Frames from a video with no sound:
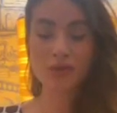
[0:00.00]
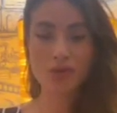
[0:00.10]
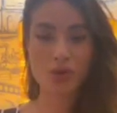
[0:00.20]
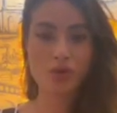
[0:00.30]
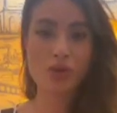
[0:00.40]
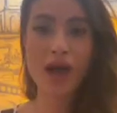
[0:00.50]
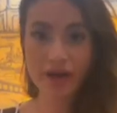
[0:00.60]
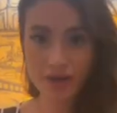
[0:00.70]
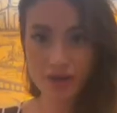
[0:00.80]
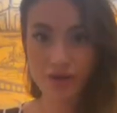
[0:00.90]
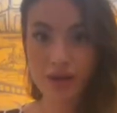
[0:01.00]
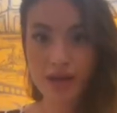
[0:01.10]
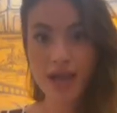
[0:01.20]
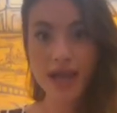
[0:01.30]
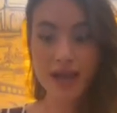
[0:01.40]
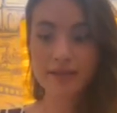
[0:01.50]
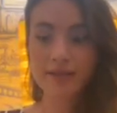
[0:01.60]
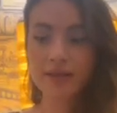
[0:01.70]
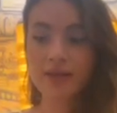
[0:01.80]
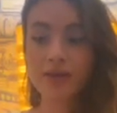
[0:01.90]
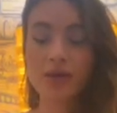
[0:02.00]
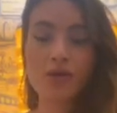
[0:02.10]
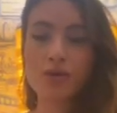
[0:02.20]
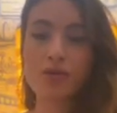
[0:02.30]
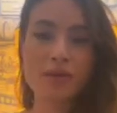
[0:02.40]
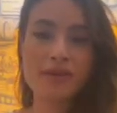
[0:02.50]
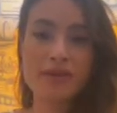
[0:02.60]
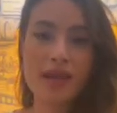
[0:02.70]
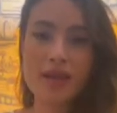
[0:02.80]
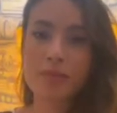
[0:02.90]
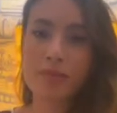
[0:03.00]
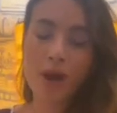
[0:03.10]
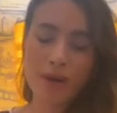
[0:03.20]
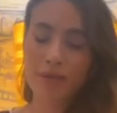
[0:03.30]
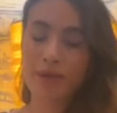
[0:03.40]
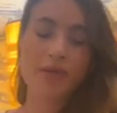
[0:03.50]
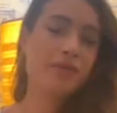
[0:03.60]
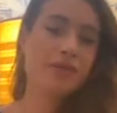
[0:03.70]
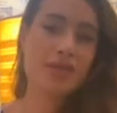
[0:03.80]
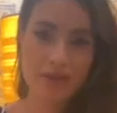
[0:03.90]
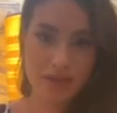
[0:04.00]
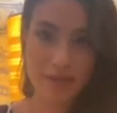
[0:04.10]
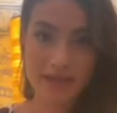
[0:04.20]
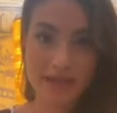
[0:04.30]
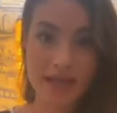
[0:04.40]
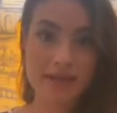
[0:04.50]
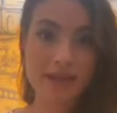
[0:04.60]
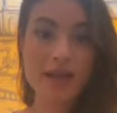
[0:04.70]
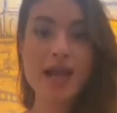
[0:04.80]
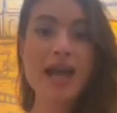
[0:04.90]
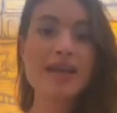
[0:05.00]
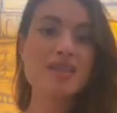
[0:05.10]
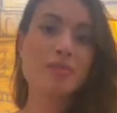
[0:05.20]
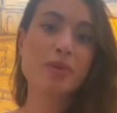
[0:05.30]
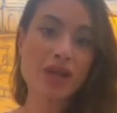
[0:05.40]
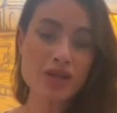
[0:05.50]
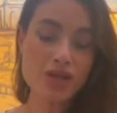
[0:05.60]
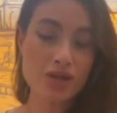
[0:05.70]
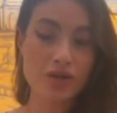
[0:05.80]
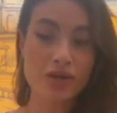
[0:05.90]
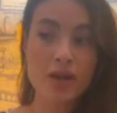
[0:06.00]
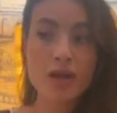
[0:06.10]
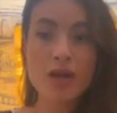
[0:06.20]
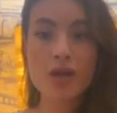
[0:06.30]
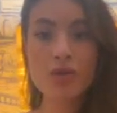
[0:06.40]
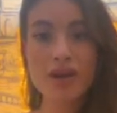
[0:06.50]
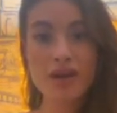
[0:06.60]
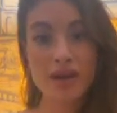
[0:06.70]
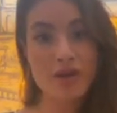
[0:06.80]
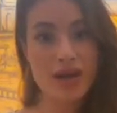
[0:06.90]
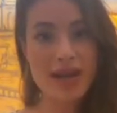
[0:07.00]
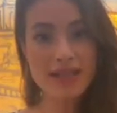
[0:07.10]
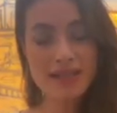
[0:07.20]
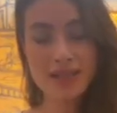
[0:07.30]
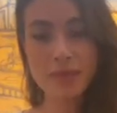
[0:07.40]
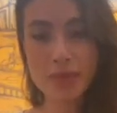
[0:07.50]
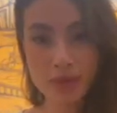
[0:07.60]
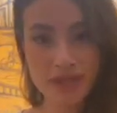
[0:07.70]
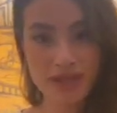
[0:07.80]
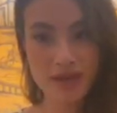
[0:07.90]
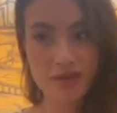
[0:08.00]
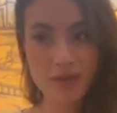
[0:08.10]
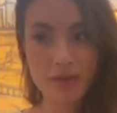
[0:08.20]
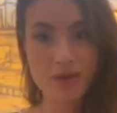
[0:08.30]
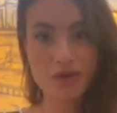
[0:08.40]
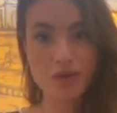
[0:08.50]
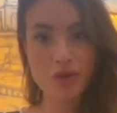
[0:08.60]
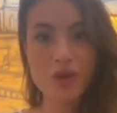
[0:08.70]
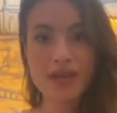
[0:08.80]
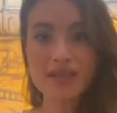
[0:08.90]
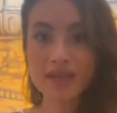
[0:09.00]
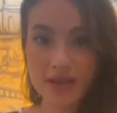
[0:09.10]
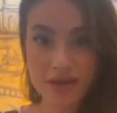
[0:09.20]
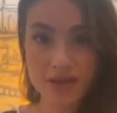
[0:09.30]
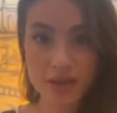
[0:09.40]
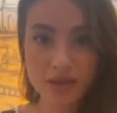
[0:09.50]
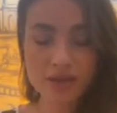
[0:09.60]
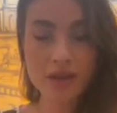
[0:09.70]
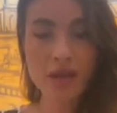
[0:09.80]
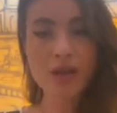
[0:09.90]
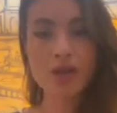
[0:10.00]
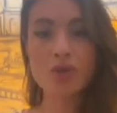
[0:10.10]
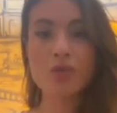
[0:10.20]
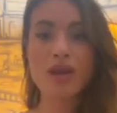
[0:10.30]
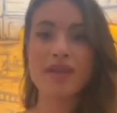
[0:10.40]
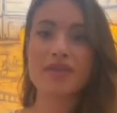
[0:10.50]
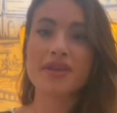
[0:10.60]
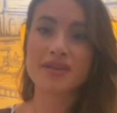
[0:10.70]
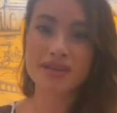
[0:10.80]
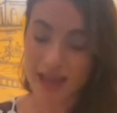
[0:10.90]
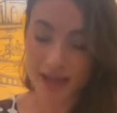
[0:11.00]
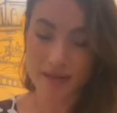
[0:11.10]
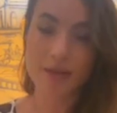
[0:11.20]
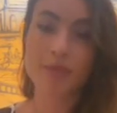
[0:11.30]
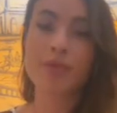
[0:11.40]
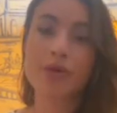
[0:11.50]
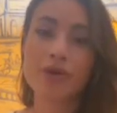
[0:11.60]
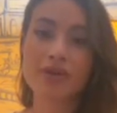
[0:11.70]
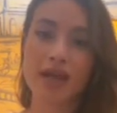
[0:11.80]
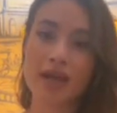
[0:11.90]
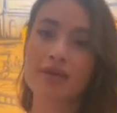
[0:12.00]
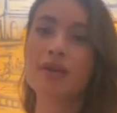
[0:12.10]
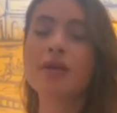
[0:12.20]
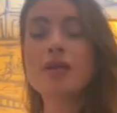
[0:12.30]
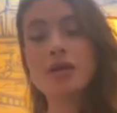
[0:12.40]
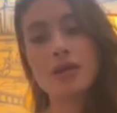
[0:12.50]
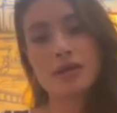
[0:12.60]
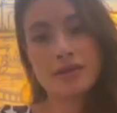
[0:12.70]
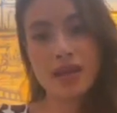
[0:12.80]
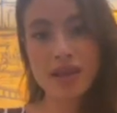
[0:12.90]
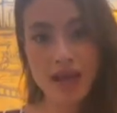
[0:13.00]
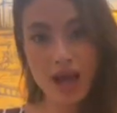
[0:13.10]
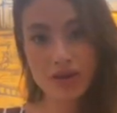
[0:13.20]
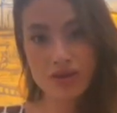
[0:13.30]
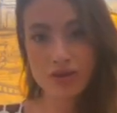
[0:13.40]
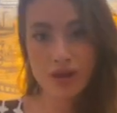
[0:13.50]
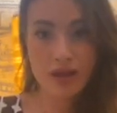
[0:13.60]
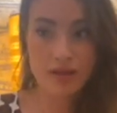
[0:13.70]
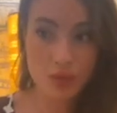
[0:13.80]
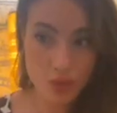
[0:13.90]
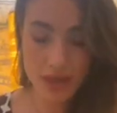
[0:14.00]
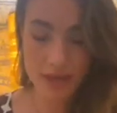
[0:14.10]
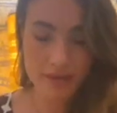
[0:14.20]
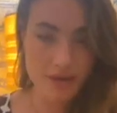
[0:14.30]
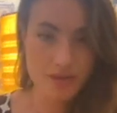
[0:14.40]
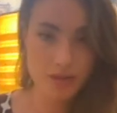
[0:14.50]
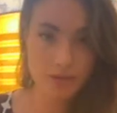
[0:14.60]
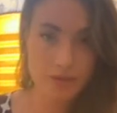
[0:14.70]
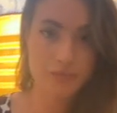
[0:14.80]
you into action, and you're going to do a mistake probably 70%. Exploration, you are less impulsive because you don't want to see the result. You want to understand more than taking action and looking at the result.